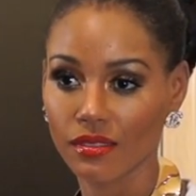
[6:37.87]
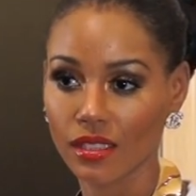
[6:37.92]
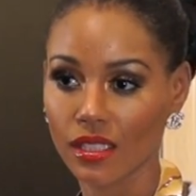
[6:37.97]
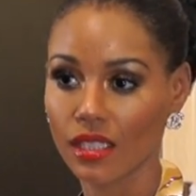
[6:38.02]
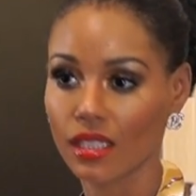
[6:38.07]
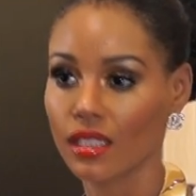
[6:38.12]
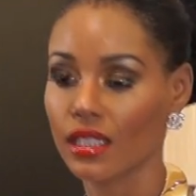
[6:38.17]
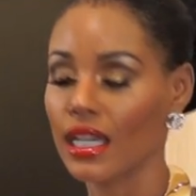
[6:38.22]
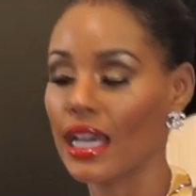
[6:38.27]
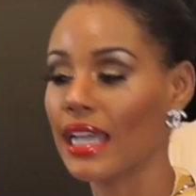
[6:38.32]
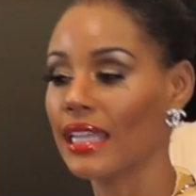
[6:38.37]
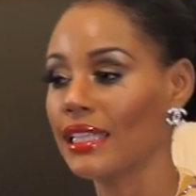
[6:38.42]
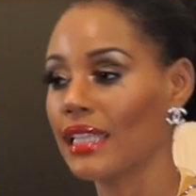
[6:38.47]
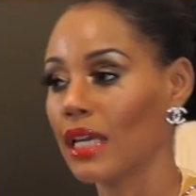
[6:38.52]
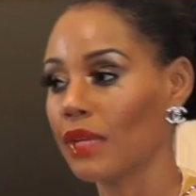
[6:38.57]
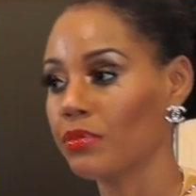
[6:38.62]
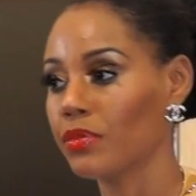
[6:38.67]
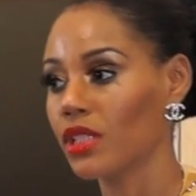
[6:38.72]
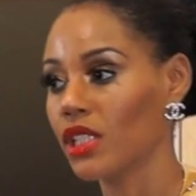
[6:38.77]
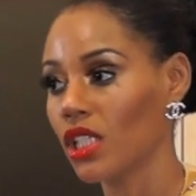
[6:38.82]
at
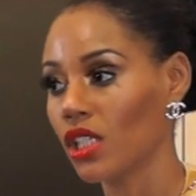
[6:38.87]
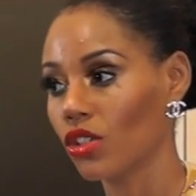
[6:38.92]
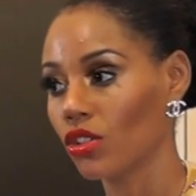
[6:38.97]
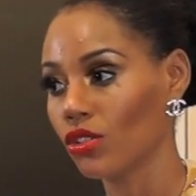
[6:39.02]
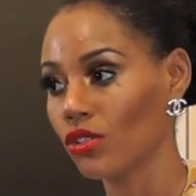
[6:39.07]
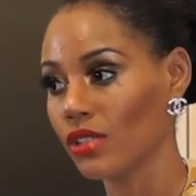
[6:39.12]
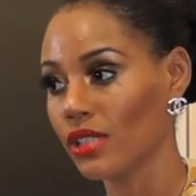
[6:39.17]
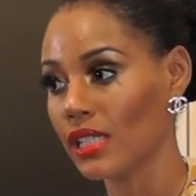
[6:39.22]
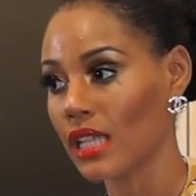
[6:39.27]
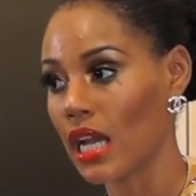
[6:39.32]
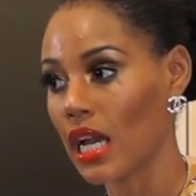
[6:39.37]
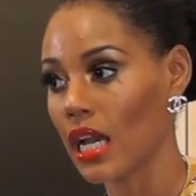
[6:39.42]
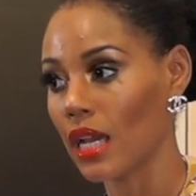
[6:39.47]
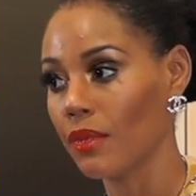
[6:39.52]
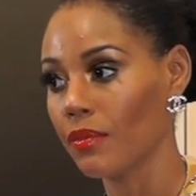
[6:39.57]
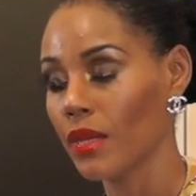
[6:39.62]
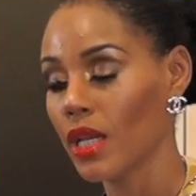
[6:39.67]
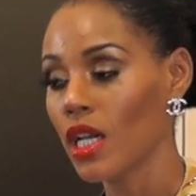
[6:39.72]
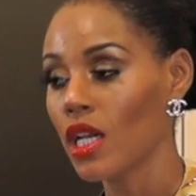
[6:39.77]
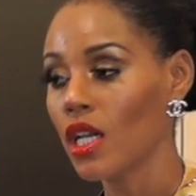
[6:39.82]
that particular time.